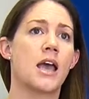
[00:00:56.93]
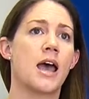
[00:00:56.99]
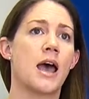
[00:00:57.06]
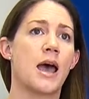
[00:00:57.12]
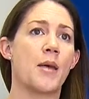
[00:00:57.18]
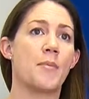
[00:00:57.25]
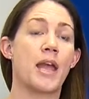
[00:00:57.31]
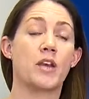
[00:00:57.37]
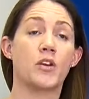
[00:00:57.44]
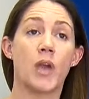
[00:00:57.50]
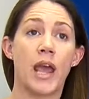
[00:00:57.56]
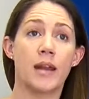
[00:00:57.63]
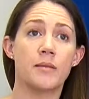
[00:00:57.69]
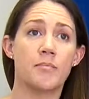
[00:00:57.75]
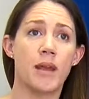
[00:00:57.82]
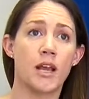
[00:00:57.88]
and you
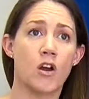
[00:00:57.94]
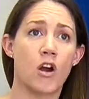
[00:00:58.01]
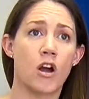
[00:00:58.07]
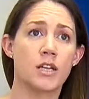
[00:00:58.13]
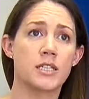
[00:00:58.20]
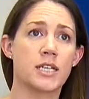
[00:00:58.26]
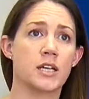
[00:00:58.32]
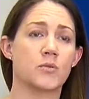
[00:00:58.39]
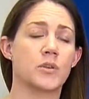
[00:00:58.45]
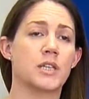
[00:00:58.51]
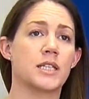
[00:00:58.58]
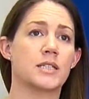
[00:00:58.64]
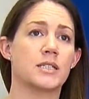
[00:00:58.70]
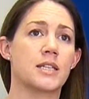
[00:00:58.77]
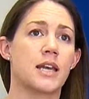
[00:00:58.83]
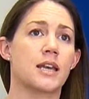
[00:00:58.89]
hadn't made contact with the
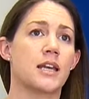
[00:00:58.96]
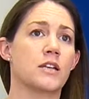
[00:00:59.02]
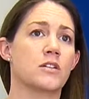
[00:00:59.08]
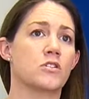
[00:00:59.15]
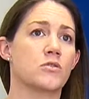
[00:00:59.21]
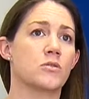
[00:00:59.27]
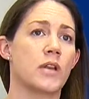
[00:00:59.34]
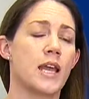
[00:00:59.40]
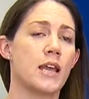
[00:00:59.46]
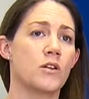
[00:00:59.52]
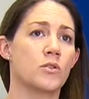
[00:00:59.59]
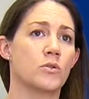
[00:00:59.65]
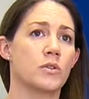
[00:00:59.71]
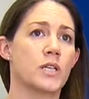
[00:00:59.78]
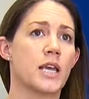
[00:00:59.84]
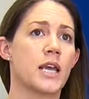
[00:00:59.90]
estate agent or
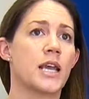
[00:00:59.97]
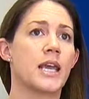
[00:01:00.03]
landlord